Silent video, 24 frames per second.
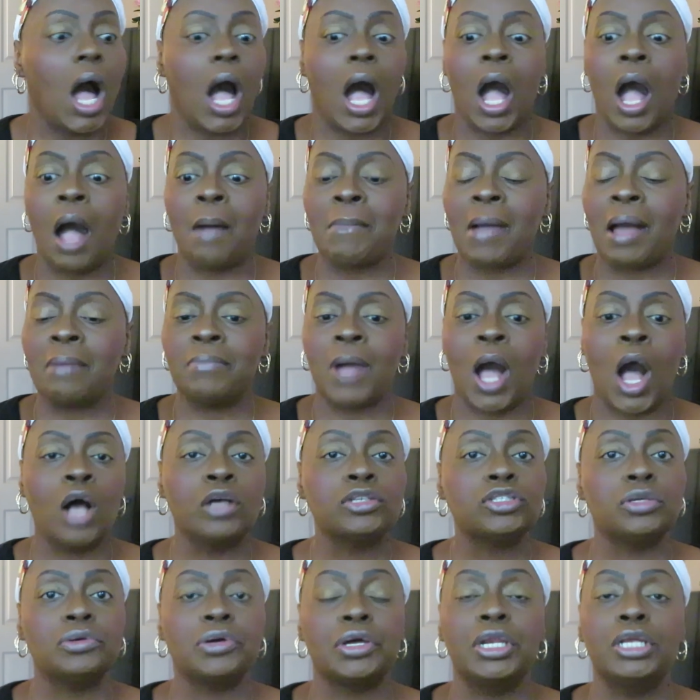Um, I'm
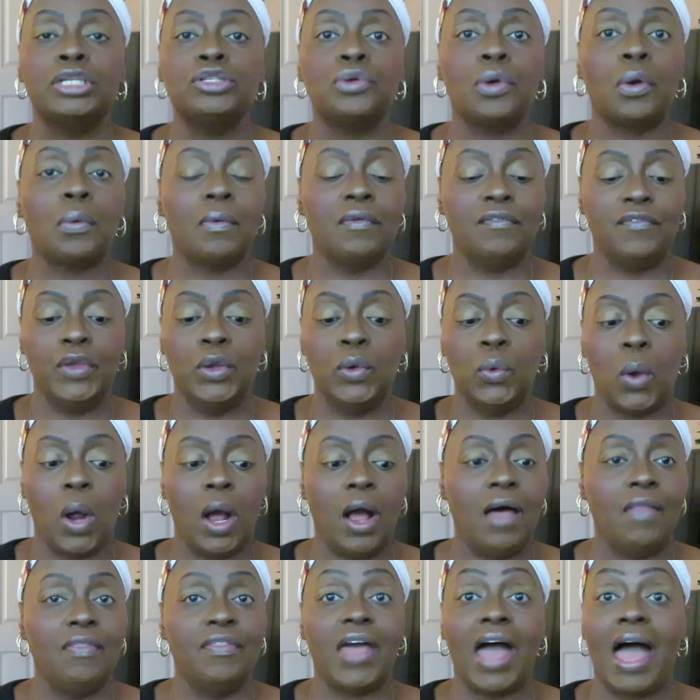also gonna do a review
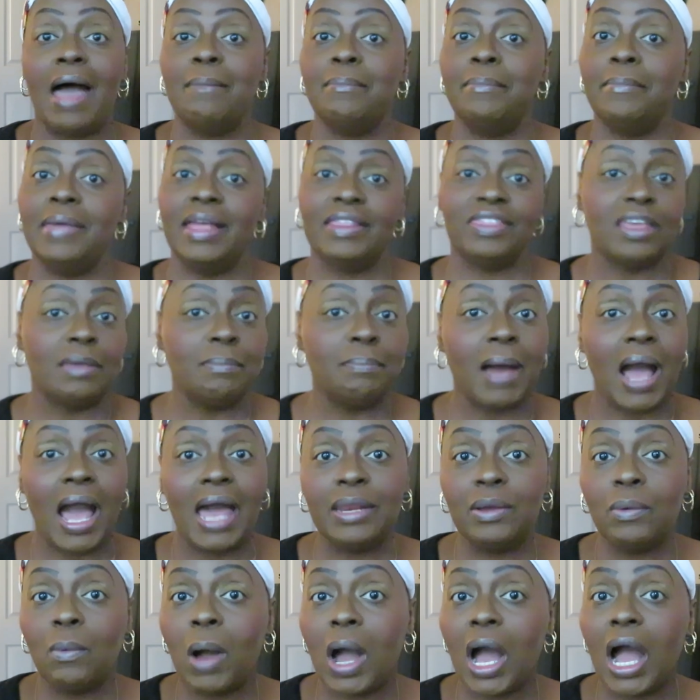on that Method
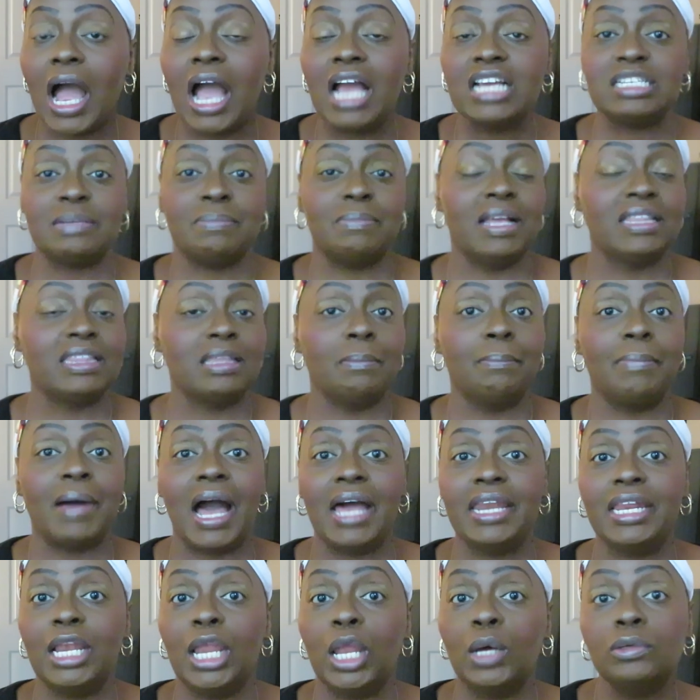body wash, Method
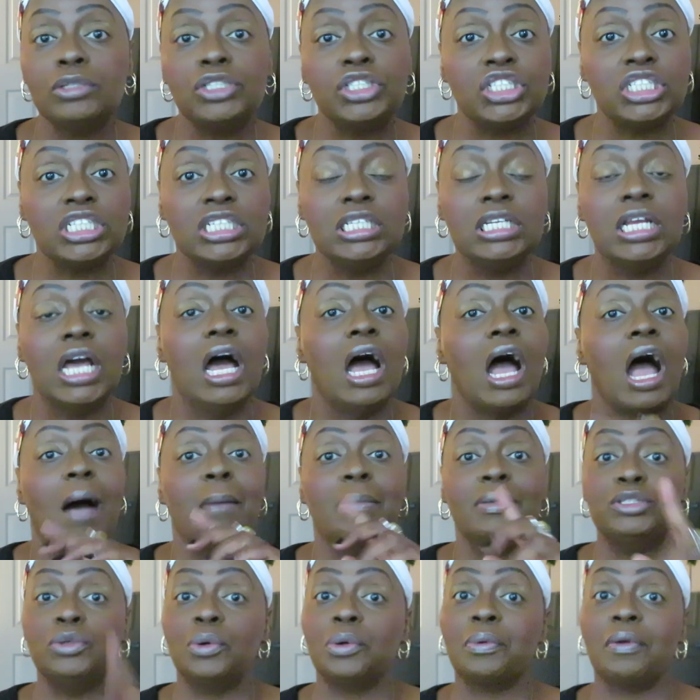body lotion.
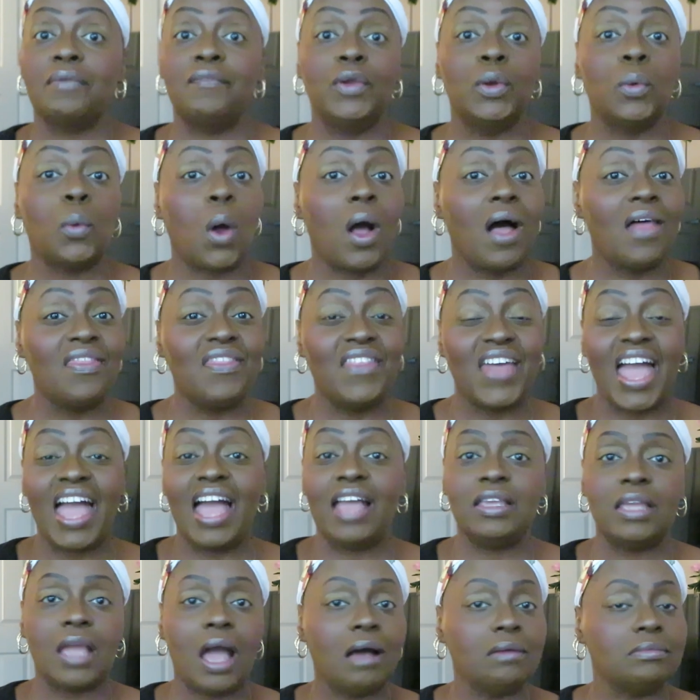I'm gonna do a review on
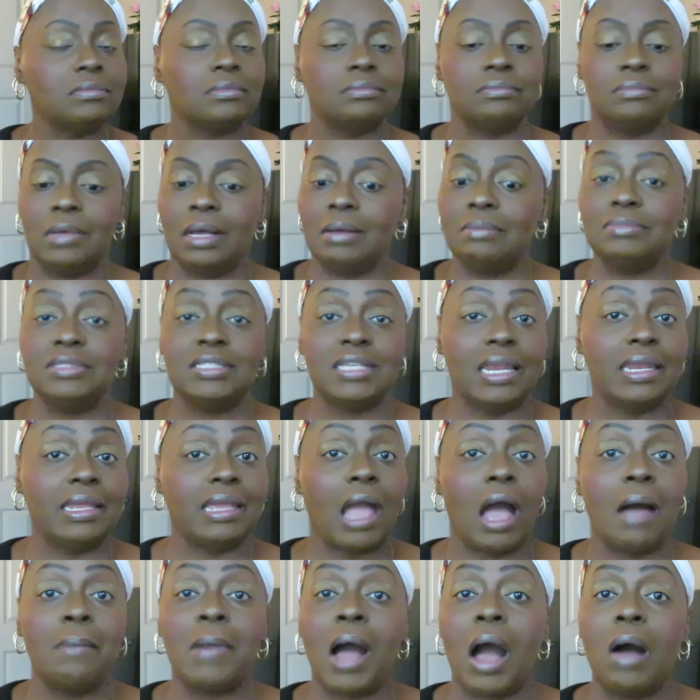that, y'all. I'm telling
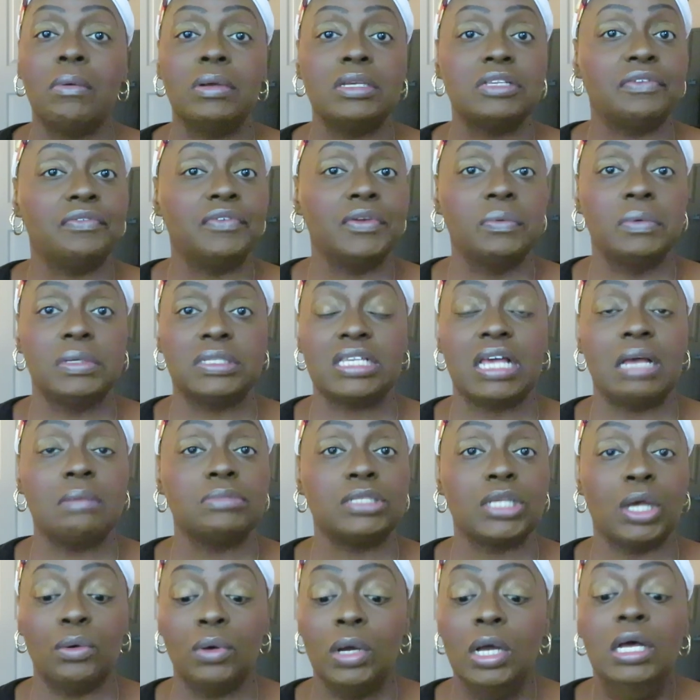you, I'm always reviewing something.
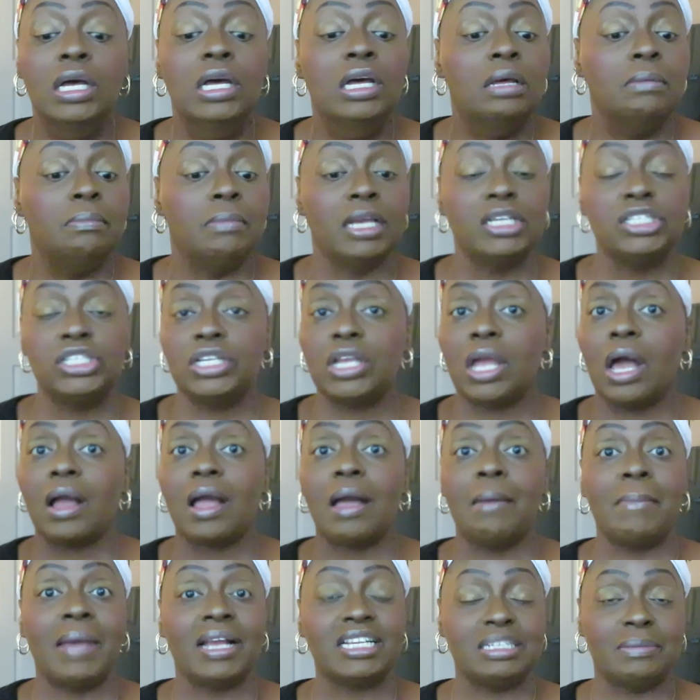So make sure y'all
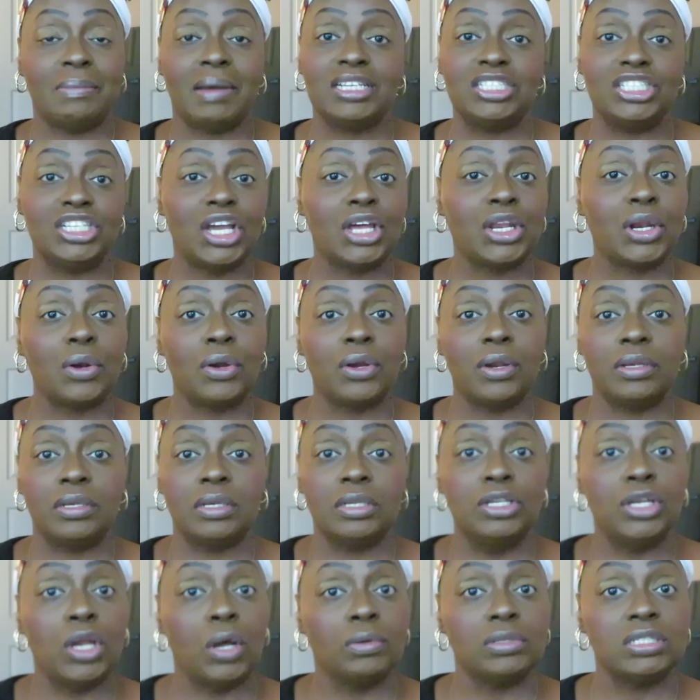come back to my channel
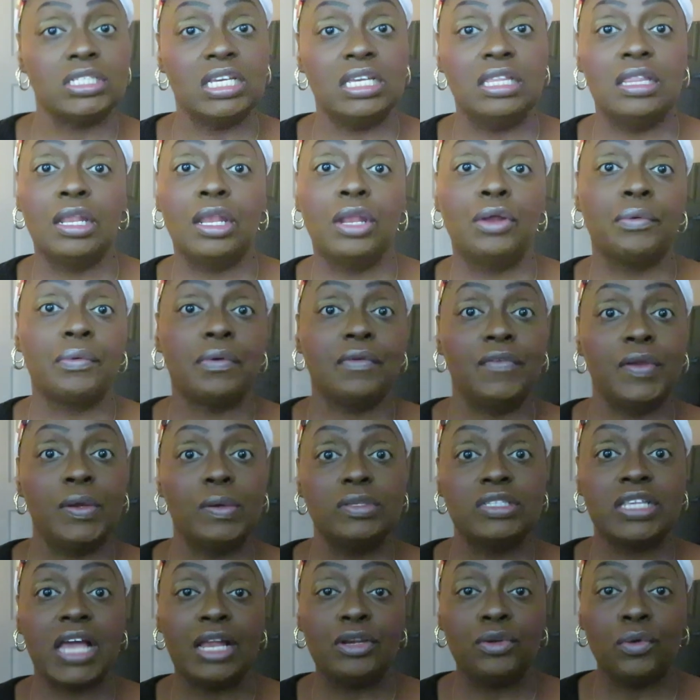to, you know, see the little
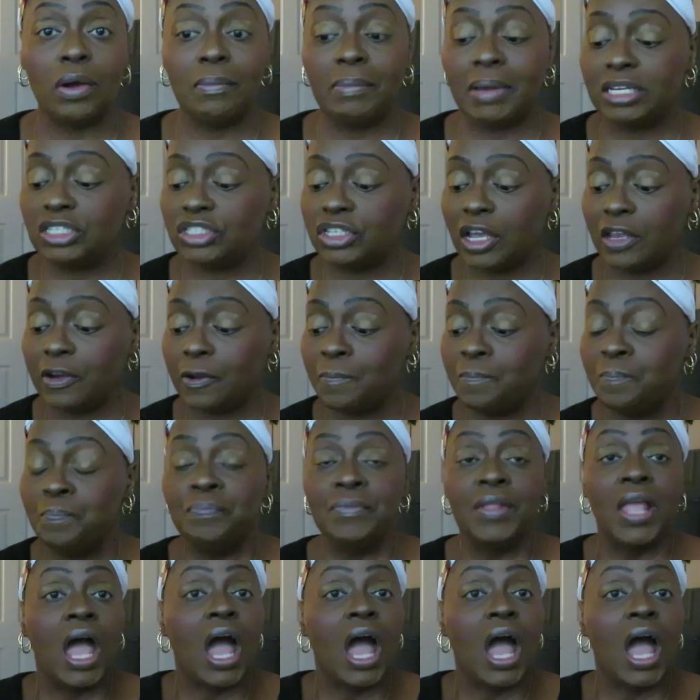reviews I do on my channel.